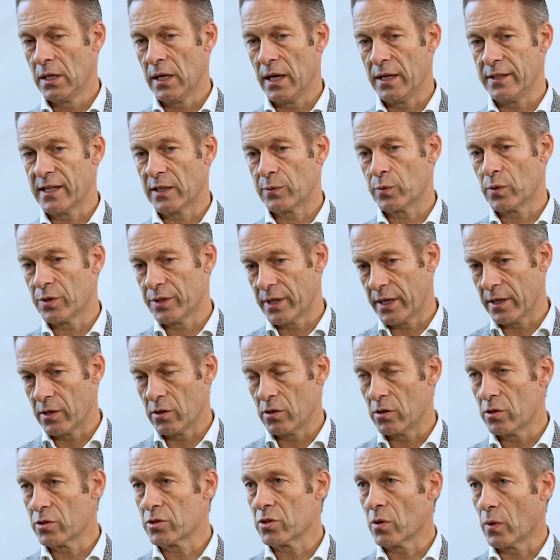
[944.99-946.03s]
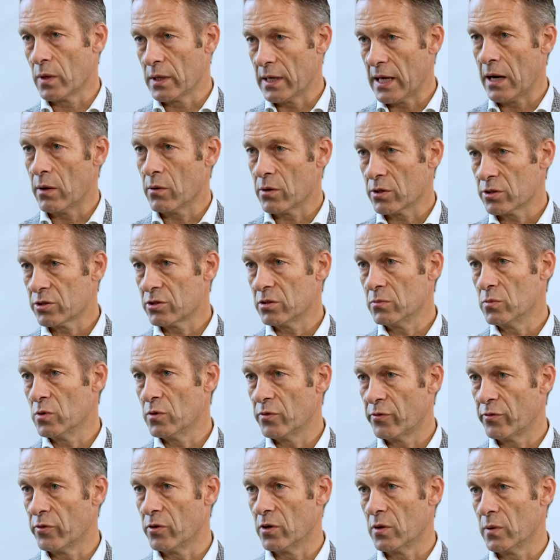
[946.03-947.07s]
and that will then also allow us to
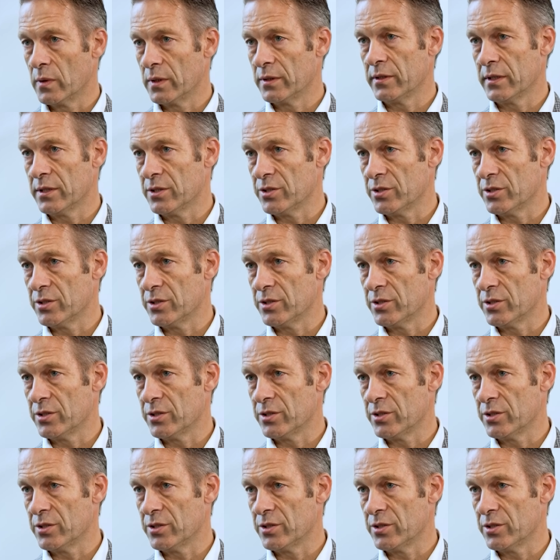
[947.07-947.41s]
move forward